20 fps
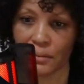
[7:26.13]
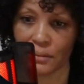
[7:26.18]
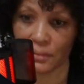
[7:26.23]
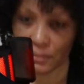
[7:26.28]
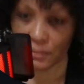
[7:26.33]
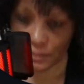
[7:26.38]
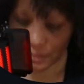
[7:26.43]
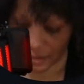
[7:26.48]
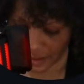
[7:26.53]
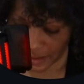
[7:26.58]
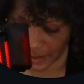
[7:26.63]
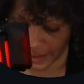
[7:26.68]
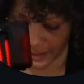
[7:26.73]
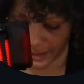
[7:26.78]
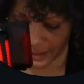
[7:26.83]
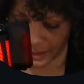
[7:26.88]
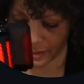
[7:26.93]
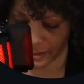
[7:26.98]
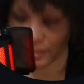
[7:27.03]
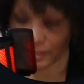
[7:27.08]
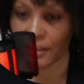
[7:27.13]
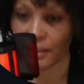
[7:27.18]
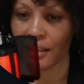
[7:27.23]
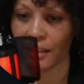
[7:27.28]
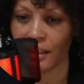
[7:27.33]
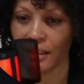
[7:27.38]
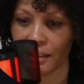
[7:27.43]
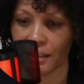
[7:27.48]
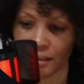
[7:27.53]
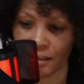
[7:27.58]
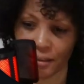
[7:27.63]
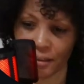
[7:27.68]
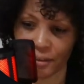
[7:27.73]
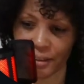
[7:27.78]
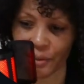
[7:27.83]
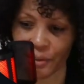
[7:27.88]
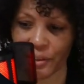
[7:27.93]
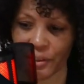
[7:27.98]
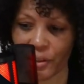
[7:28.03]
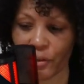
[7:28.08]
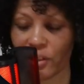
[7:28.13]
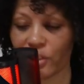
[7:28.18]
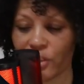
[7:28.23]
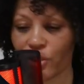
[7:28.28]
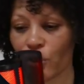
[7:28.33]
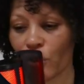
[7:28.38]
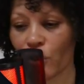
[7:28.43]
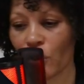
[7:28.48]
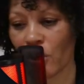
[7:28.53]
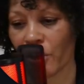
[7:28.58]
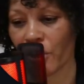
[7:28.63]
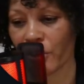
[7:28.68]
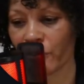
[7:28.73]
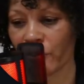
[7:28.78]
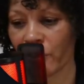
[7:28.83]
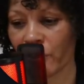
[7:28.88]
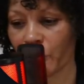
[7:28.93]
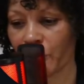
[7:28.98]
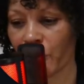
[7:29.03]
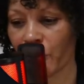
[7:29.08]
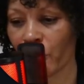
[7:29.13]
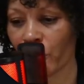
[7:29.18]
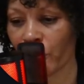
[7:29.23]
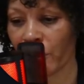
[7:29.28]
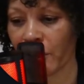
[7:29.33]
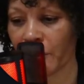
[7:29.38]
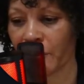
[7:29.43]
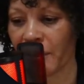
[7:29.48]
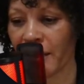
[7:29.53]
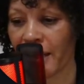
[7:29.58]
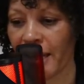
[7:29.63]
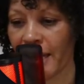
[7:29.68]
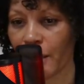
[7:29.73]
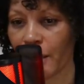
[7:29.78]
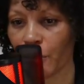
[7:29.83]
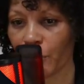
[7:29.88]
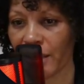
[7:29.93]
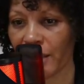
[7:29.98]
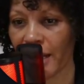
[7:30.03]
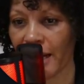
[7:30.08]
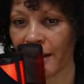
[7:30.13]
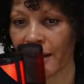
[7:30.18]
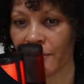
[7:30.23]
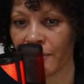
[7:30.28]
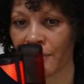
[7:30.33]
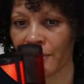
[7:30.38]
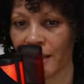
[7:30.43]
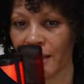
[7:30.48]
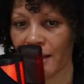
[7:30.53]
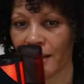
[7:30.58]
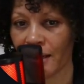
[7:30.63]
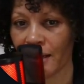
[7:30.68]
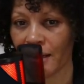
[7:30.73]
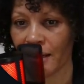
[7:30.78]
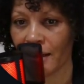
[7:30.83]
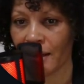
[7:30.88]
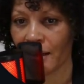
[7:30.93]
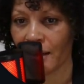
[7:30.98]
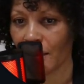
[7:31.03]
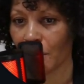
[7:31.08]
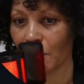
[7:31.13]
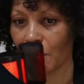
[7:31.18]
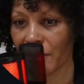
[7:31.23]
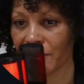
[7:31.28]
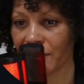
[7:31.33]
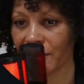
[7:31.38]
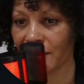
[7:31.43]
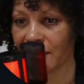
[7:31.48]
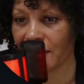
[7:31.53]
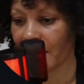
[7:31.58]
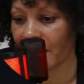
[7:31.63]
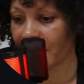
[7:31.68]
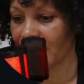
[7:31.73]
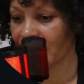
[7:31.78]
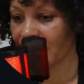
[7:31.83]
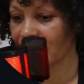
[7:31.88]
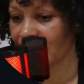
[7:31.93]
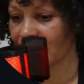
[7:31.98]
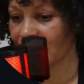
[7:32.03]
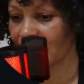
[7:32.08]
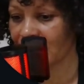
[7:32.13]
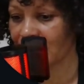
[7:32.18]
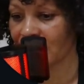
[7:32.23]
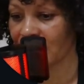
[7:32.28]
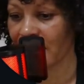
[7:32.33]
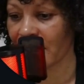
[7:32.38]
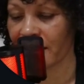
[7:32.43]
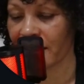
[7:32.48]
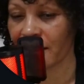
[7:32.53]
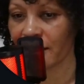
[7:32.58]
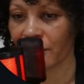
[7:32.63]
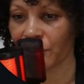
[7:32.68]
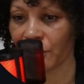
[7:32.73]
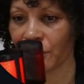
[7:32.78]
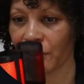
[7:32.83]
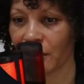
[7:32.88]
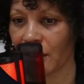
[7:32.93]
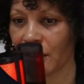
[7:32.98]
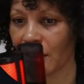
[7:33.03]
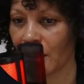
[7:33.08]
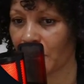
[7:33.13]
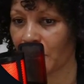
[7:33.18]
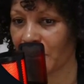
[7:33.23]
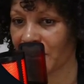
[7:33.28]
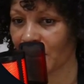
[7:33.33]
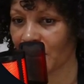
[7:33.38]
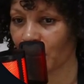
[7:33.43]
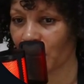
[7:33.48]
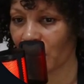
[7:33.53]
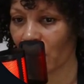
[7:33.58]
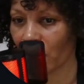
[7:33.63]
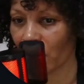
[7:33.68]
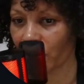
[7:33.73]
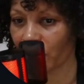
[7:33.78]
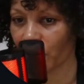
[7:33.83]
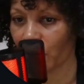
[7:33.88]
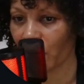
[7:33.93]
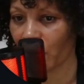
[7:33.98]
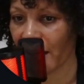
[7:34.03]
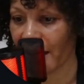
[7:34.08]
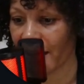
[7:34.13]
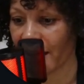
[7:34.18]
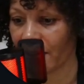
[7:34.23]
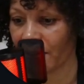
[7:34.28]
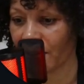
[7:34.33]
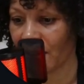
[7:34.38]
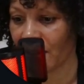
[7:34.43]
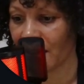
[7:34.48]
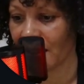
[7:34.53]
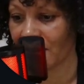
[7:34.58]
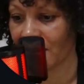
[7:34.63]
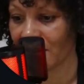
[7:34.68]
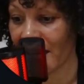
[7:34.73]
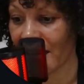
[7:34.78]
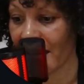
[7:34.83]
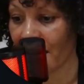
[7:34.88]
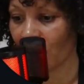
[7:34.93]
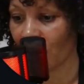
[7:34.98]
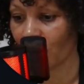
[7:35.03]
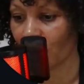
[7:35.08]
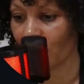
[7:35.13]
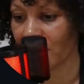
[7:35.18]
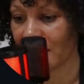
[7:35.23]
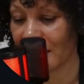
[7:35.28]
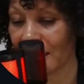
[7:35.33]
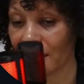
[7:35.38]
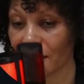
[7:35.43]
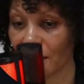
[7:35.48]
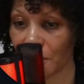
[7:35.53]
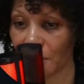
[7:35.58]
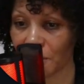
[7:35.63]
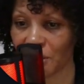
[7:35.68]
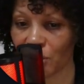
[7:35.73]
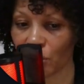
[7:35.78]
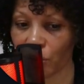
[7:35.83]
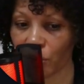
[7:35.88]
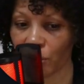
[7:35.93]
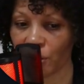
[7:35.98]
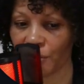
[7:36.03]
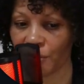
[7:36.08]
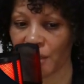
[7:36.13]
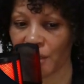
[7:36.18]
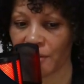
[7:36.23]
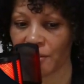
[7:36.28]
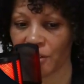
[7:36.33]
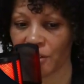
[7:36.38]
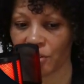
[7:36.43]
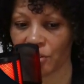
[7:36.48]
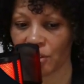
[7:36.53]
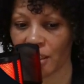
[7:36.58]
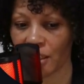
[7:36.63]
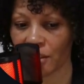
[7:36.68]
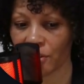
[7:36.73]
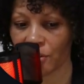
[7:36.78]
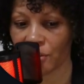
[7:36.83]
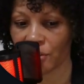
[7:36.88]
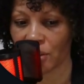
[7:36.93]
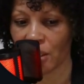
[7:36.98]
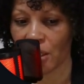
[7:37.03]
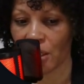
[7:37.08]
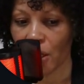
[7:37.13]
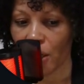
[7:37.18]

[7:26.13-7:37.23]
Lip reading: Did I hit it? There we go. Control R to run the program. And we have monthly savings is 900, but then we also have now income is $3,500.